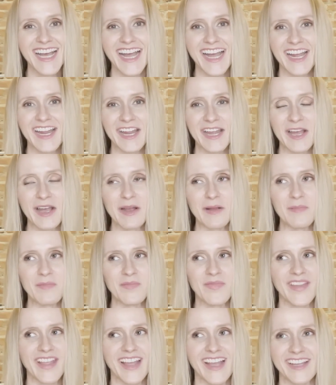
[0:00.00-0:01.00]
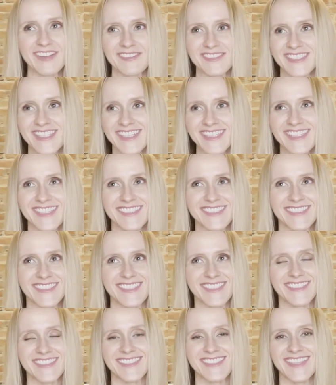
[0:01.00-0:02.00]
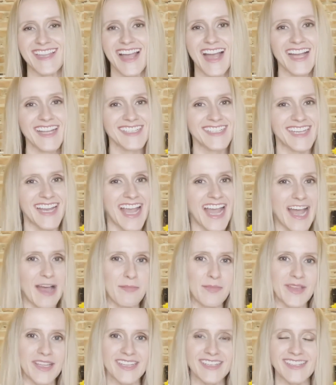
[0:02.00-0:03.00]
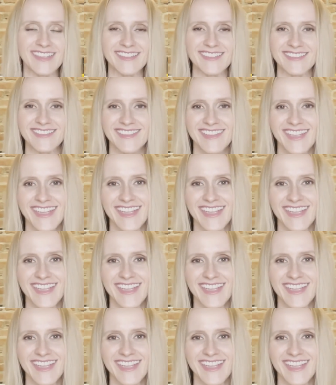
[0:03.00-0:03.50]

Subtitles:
I was like, this is just not going to happen,